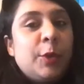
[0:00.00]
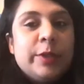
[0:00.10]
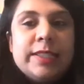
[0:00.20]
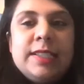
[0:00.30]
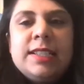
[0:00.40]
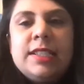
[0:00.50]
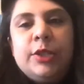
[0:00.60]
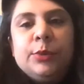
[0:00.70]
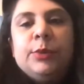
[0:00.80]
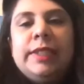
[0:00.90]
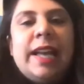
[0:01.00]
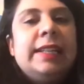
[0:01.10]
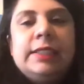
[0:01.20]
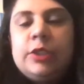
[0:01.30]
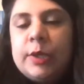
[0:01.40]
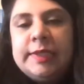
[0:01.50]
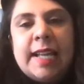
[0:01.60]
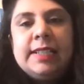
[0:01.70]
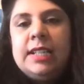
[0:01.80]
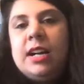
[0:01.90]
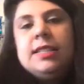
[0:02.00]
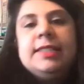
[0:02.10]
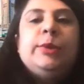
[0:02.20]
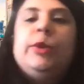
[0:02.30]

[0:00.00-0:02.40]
courses, you can contact us.